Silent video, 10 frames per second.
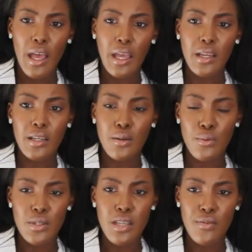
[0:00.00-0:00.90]
and
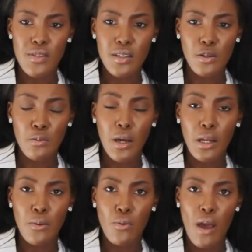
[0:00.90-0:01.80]
it was, saved us a little
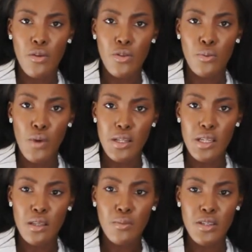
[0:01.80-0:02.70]
money rather than
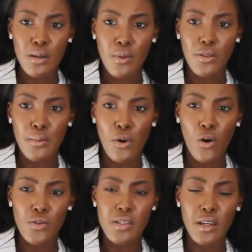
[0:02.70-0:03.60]
renting them because I bought
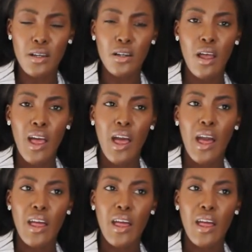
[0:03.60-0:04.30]
them wholesale.